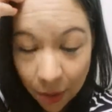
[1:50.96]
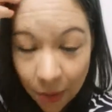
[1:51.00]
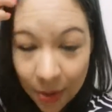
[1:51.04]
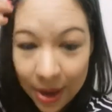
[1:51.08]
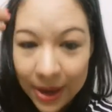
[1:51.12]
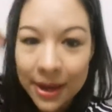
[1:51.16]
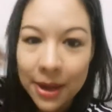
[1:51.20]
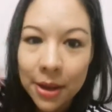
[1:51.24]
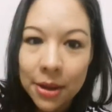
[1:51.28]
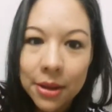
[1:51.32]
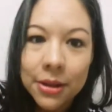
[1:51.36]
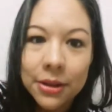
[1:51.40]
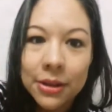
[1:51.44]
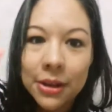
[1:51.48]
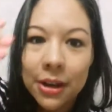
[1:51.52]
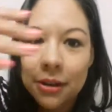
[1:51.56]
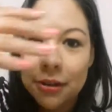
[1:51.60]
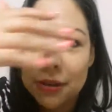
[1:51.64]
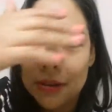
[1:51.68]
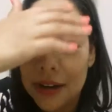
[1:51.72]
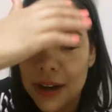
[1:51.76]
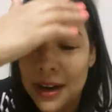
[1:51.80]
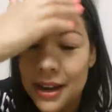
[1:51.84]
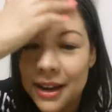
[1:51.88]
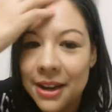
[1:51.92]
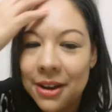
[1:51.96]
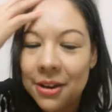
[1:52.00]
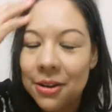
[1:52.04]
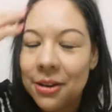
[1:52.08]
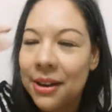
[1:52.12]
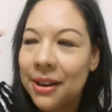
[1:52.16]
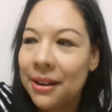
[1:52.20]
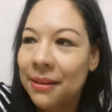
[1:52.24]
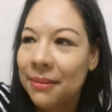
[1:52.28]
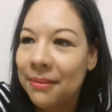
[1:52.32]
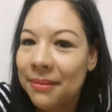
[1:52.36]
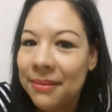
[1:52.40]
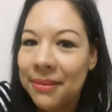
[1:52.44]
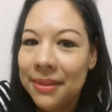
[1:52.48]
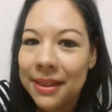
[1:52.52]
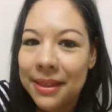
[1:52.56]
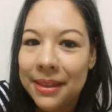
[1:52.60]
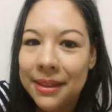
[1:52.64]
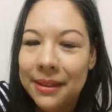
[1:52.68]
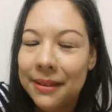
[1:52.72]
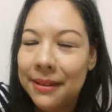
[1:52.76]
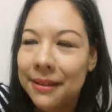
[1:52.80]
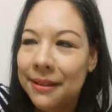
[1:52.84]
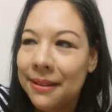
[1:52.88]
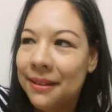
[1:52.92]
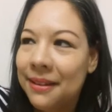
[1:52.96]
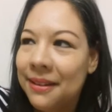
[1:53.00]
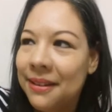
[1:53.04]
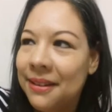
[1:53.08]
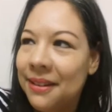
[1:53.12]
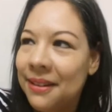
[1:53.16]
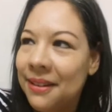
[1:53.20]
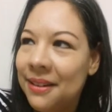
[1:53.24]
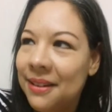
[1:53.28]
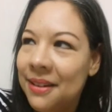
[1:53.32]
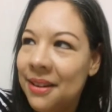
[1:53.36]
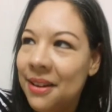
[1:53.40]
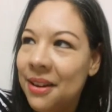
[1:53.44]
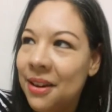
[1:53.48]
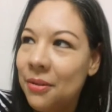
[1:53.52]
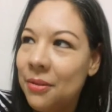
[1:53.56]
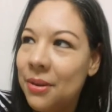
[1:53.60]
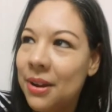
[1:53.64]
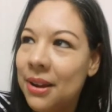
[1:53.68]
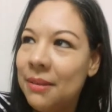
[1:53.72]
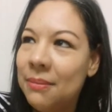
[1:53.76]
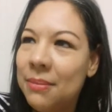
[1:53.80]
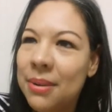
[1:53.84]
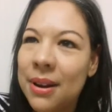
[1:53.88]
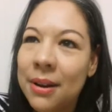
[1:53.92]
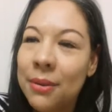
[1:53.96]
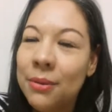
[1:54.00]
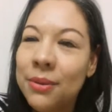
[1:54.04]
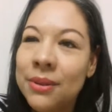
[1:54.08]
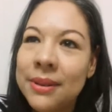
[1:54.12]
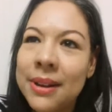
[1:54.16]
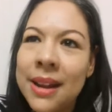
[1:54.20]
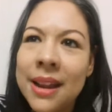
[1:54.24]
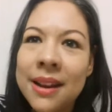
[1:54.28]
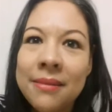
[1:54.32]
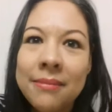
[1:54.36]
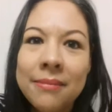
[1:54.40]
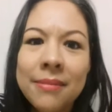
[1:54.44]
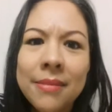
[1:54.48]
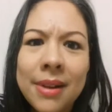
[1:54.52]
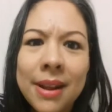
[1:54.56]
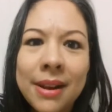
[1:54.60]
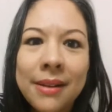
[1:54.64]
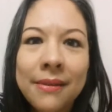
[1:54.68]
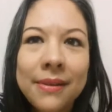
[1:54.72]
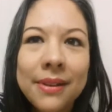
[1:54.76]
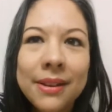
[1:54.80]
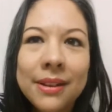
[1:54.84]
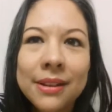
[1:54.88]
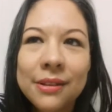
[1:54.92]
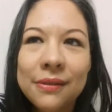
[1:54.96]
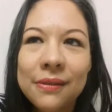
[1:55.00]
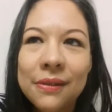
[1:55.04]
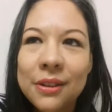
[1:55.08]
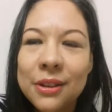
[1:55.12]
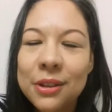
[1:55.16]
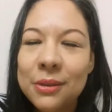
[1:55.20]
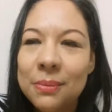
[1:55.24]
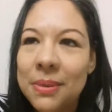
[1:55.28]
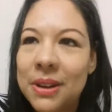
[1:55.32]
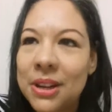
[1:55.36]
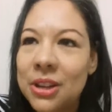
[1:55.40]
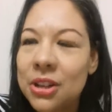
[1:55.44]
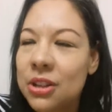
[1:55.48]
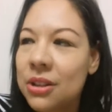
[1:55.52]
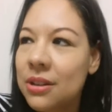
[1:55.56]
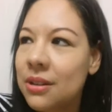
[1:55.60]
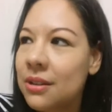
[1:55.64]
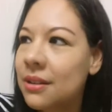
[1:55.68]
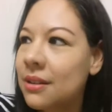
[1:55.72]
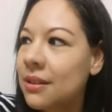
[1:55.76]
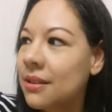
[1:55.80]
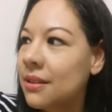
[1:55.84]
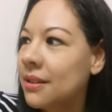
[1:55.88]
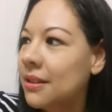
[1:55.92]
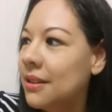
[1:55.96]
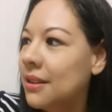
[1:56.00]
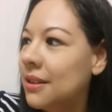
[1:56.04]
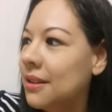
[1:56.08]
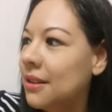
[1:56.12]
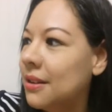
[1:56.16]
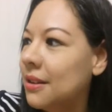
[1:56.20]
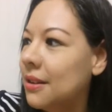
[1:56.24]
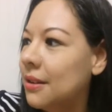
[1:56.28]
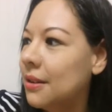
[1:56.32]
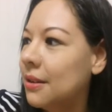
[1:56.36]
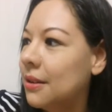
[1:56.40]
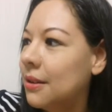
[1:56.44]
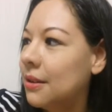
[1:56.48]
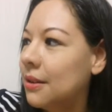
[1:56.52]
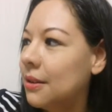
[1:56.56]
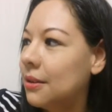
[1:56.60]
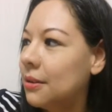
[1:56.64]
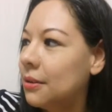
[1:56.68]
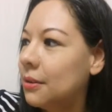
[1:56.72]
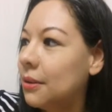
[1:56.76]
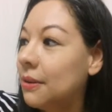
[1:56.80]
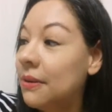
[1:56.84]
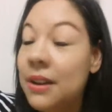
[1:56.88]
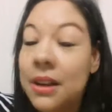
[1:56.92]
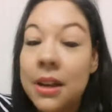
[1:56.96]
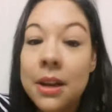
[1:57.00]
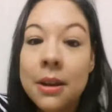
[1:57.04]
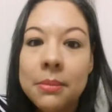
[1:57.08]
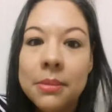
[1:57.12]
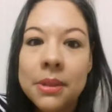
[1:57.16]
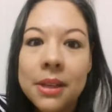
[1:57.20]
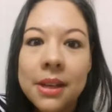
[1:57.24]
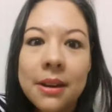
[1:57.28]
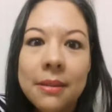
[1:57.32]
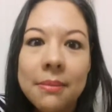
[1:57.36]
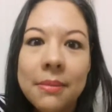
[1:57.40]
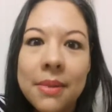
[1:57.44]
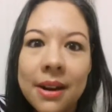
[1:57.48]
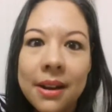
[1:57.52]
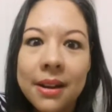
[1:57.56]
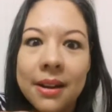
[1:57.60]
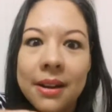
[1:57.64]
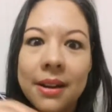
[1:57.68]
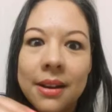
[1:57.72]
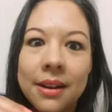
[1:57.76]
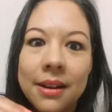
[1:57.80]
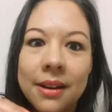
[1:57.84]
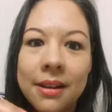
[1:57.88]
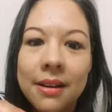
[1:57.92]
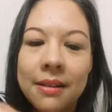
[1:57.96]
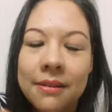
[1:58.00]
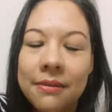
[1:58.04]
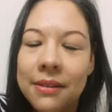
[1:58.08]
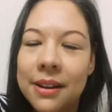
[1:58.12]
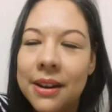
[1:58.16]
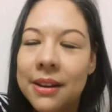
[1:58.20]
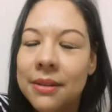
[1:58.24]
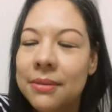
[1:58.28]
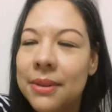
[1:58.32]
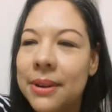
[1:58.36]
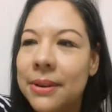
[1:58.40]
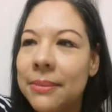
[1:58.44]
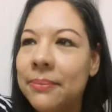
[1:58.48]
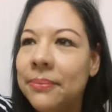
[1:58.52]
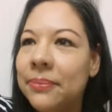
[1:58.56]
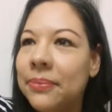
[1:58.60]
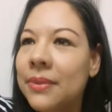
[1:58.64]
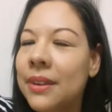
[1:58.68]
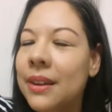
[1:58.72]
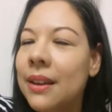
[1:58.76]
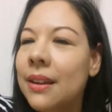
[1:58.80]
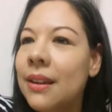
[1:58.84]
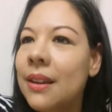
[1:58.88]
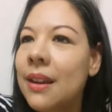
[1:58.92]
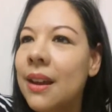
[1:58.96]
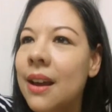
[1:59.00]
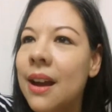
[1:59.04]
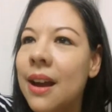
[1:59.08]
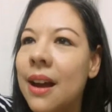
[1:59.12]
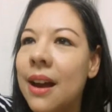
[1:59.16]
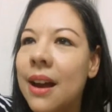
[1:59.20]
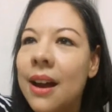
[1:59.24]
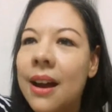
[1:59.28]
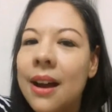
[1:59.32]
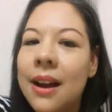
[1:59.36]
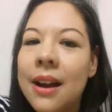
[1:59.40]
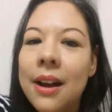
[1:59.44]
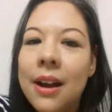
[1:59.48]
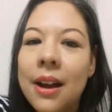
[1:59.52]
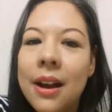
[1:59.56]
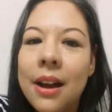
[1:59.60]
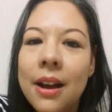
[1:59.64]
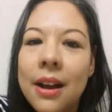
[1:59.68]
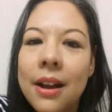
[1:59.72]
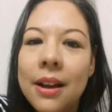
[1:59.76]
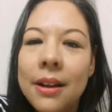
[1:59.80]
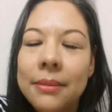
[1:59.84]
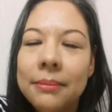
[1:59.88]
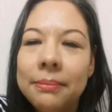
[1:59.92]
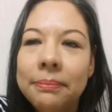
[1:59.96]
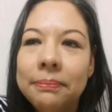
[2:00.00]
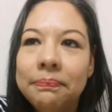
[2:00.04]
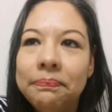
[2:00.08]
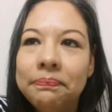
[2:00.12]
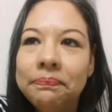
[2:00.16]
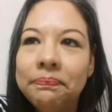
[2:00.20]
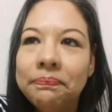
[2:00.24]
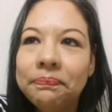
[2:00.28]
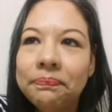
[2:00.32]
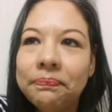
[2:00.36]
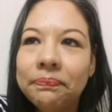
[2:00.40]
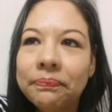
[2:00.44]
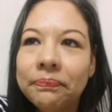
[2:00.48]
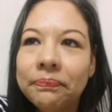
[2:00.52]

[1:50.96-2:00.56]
Oh, I hear the doctor. I hear him in the hallway. But I am not I'm not even his first patient. So if he comes in, I'm going to cut it off right away um,